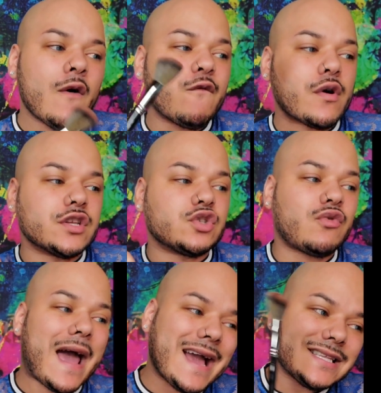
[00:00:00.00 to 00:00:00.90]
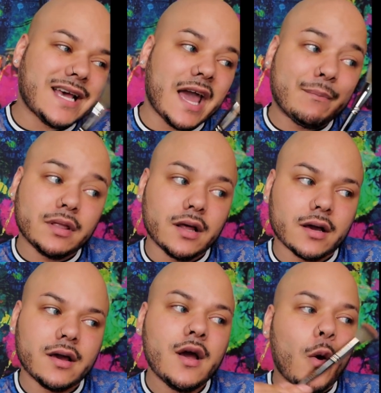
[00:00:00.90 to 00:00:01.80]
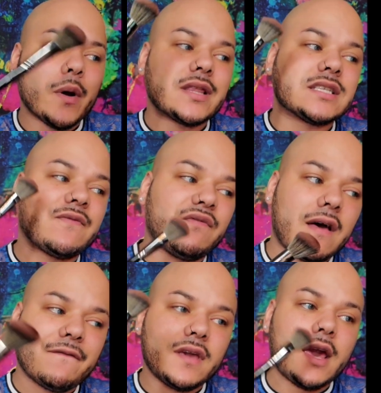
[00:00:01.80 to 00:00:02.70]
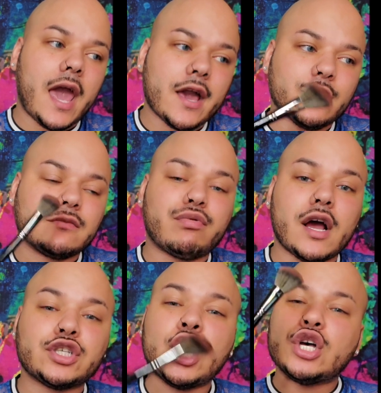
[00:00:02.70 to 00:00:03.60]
for a drag type look with this fluffy angled brush.